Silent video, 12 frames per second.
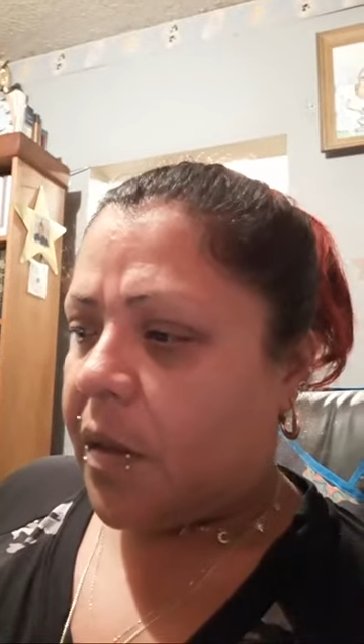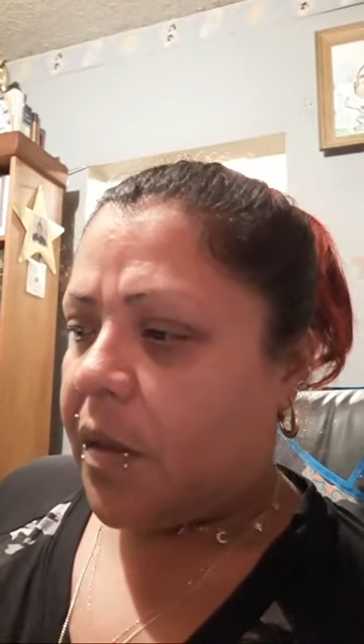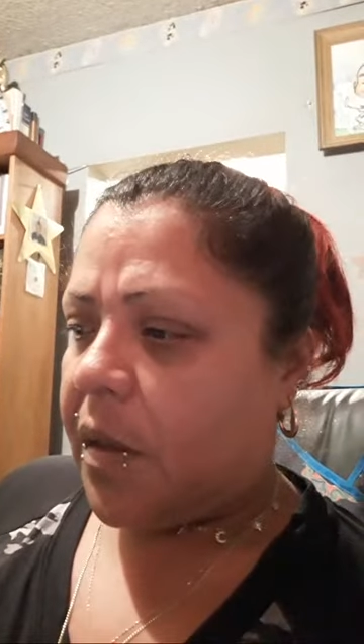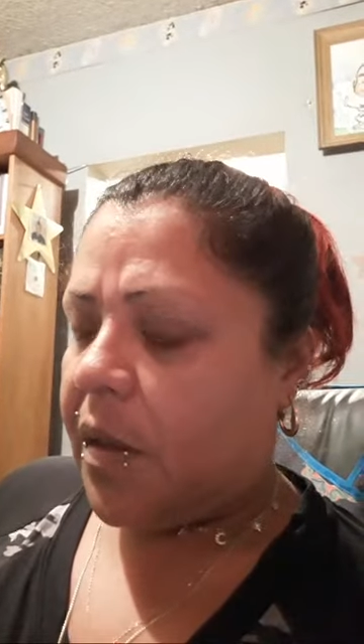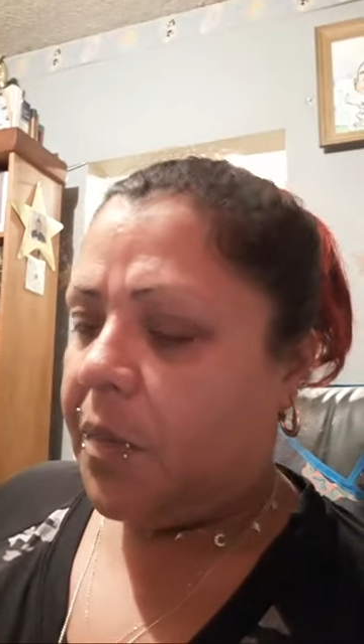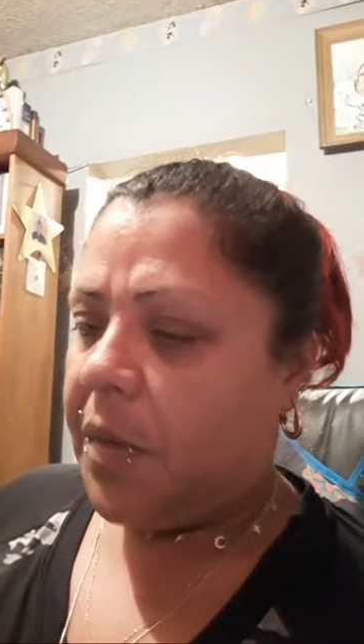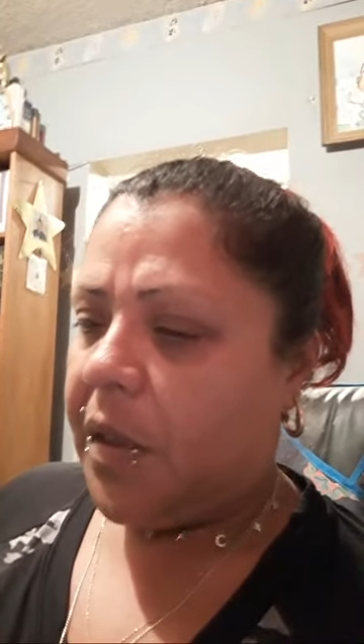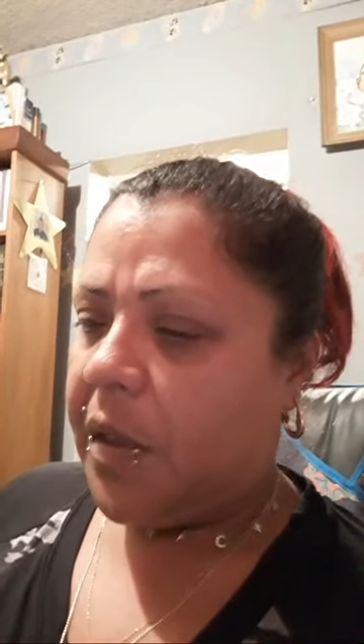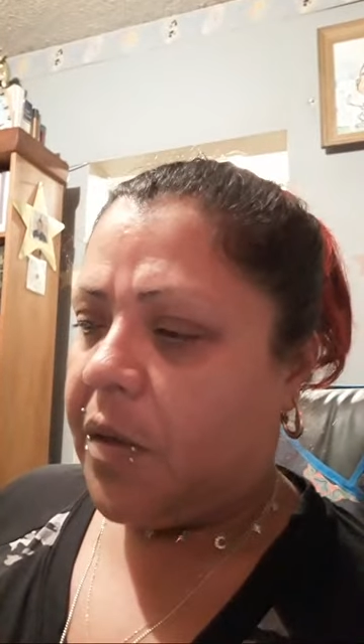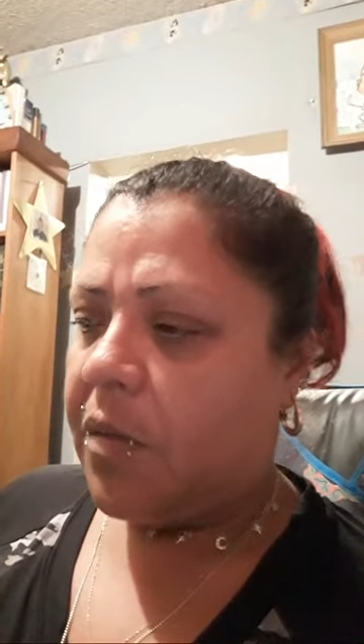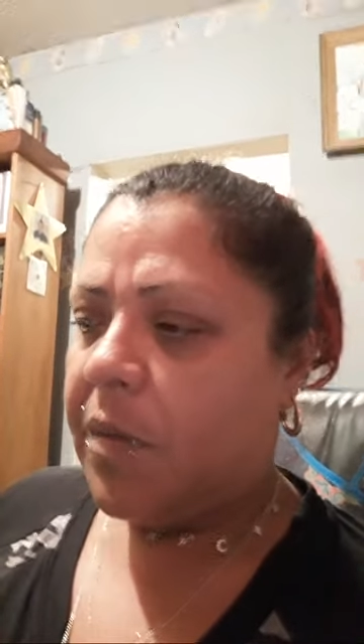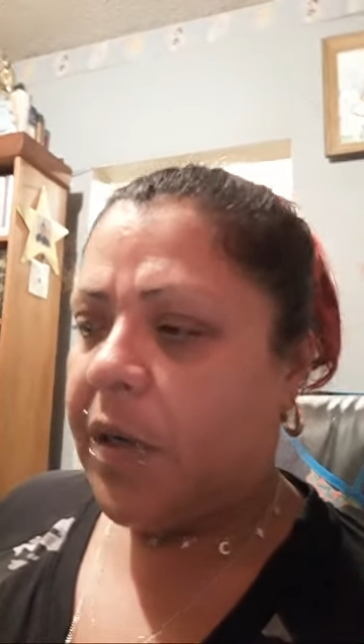And I'm
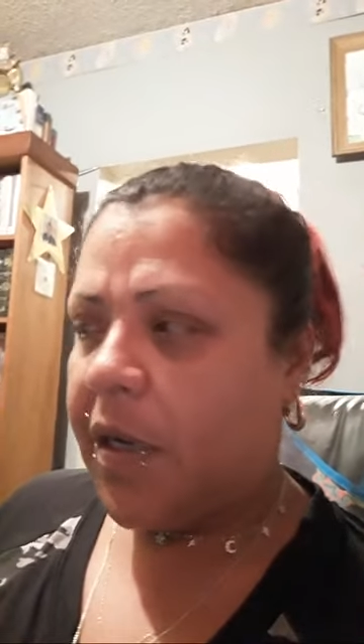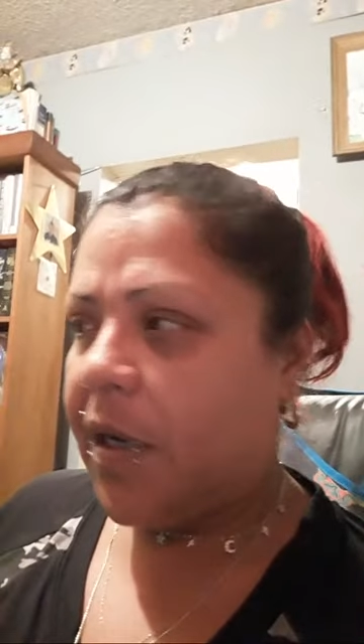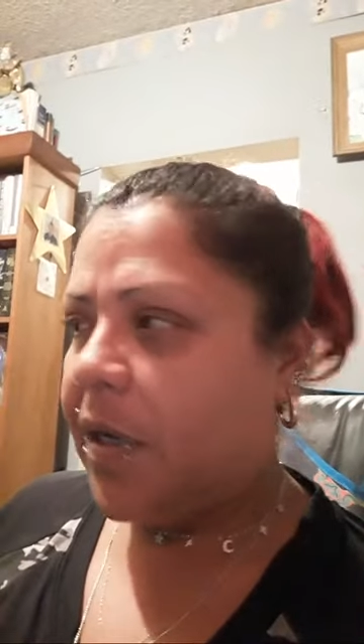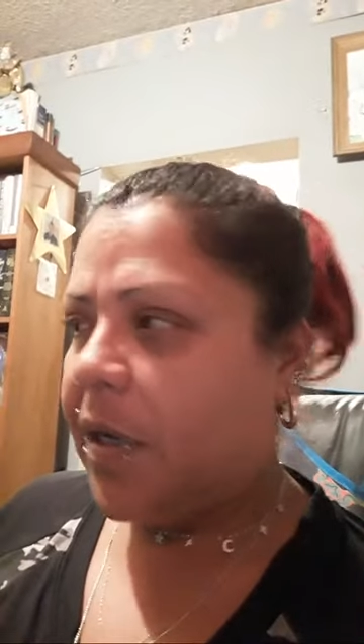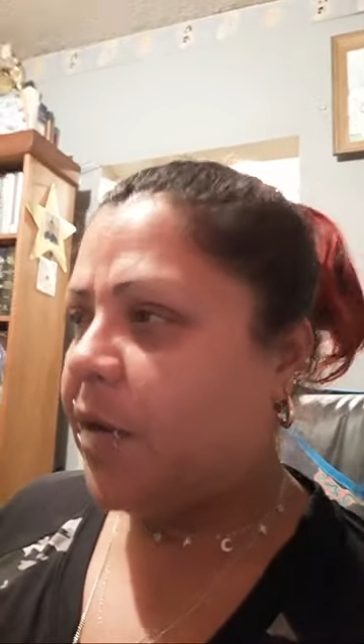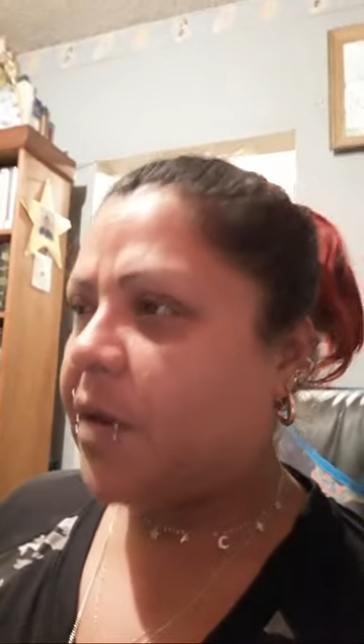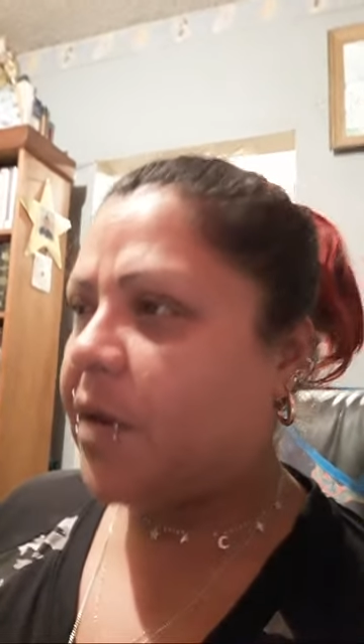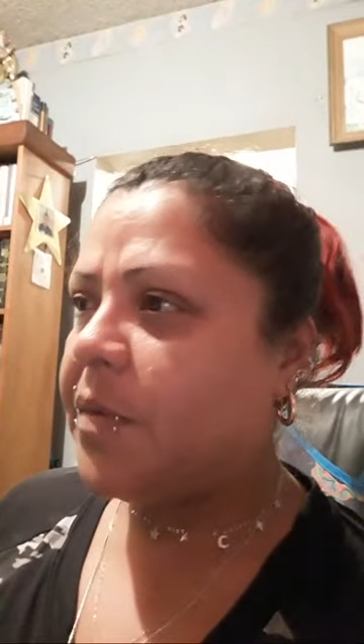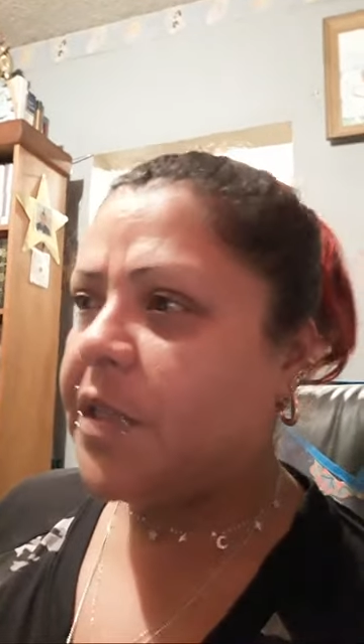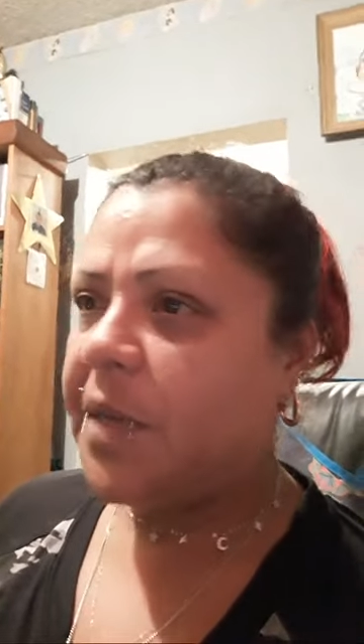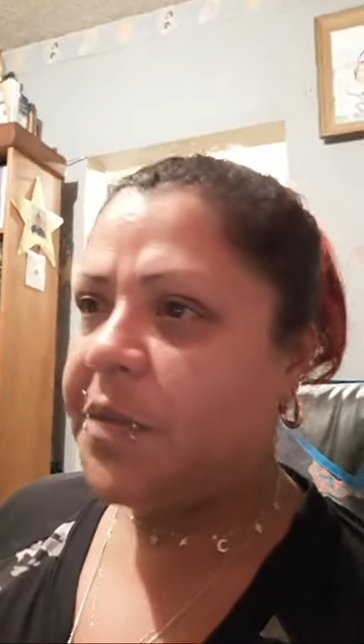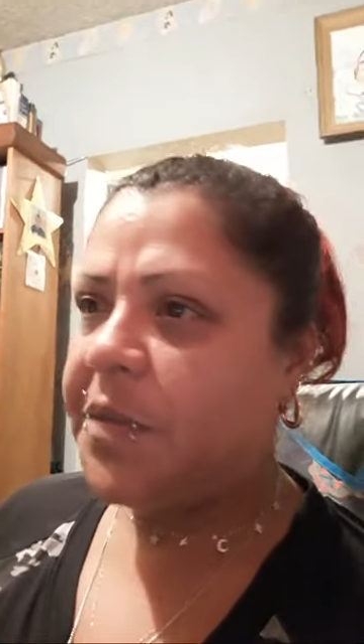like, oh my God, here
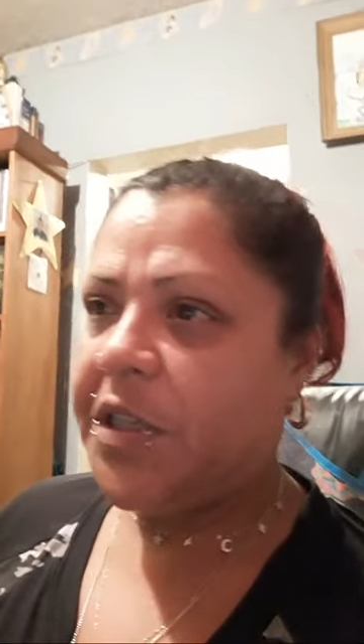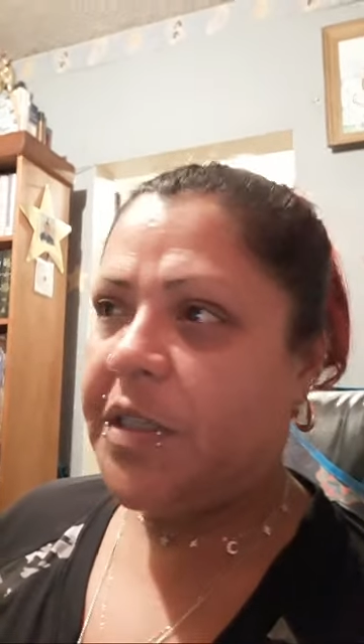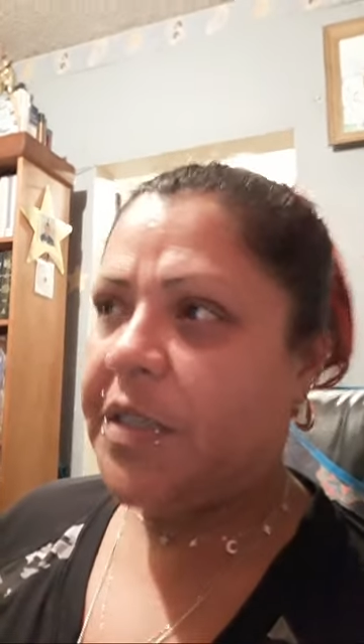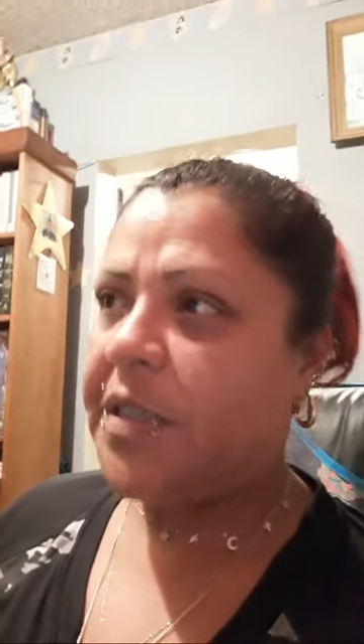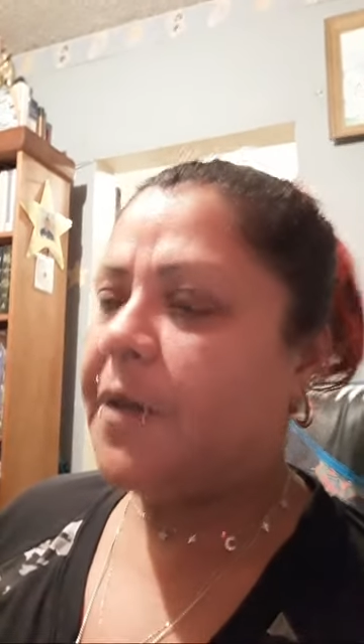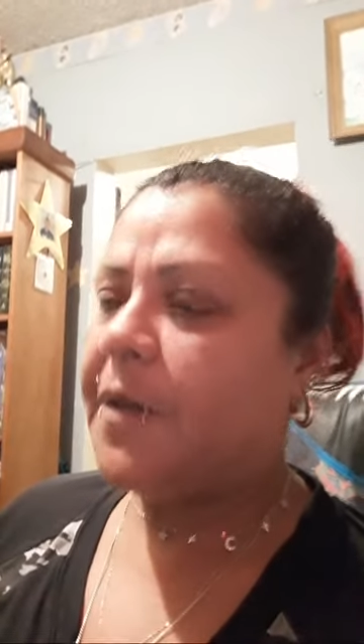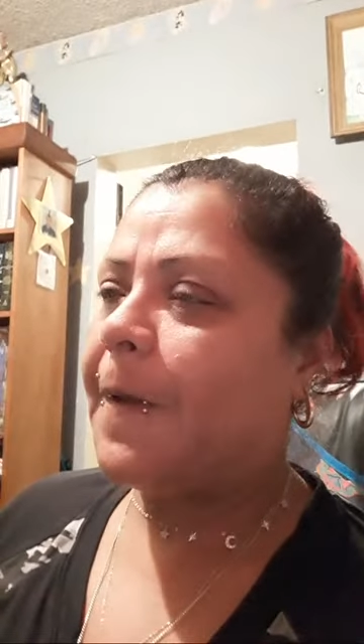comes Timesheets.